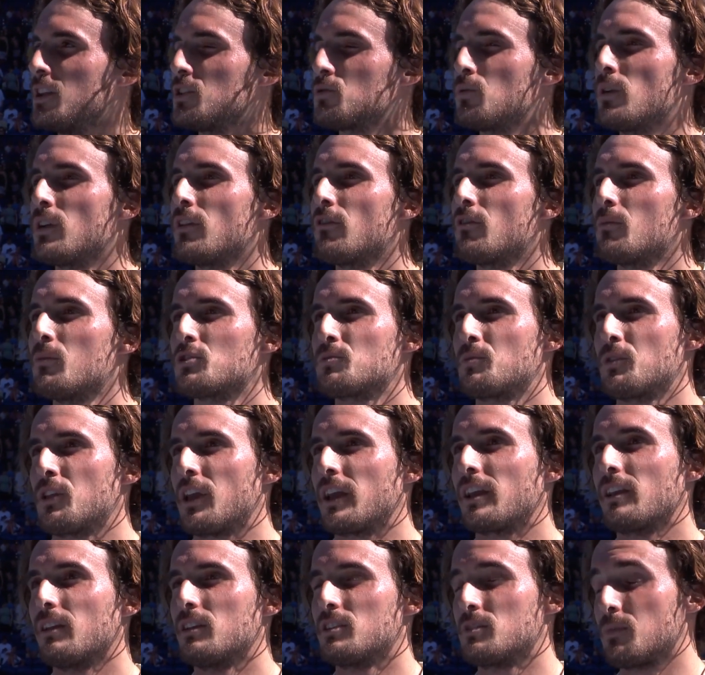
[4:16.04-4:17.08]
is one of the most
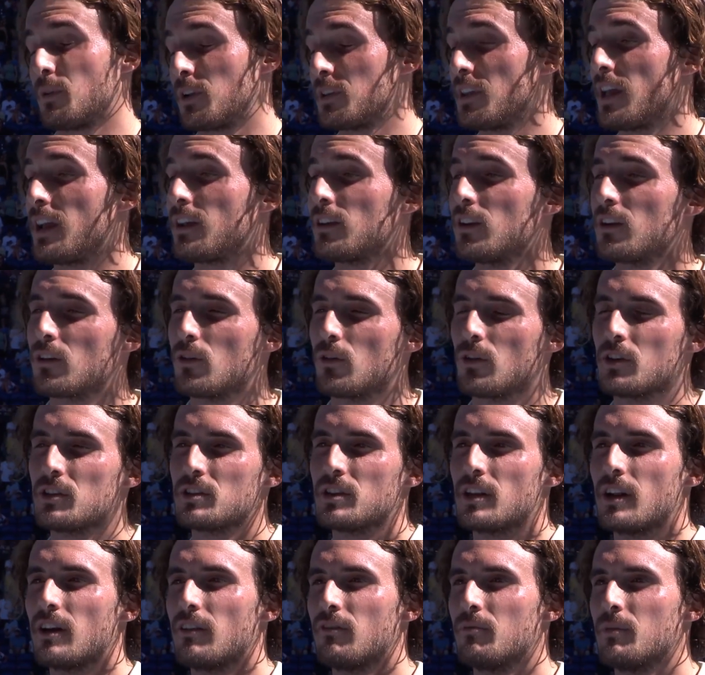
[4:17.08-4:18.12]
spectacular courts
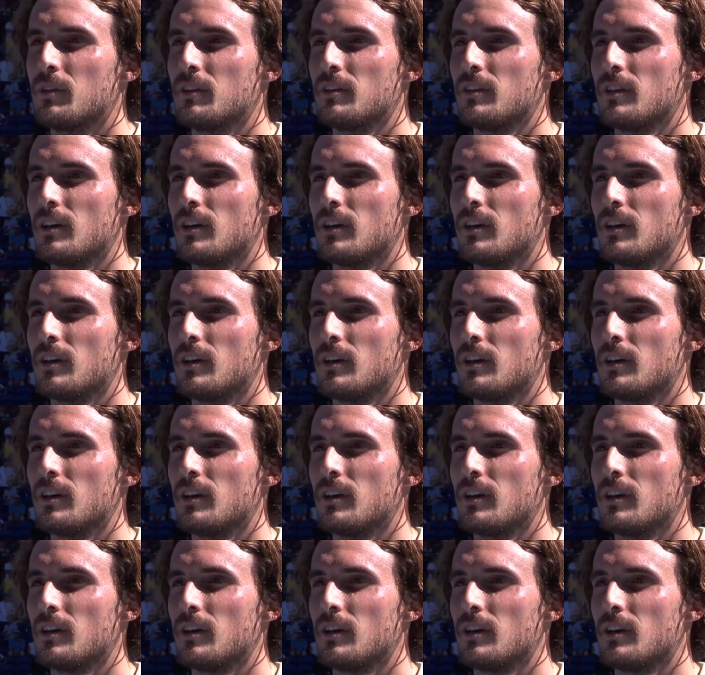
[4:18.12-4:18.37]
that I've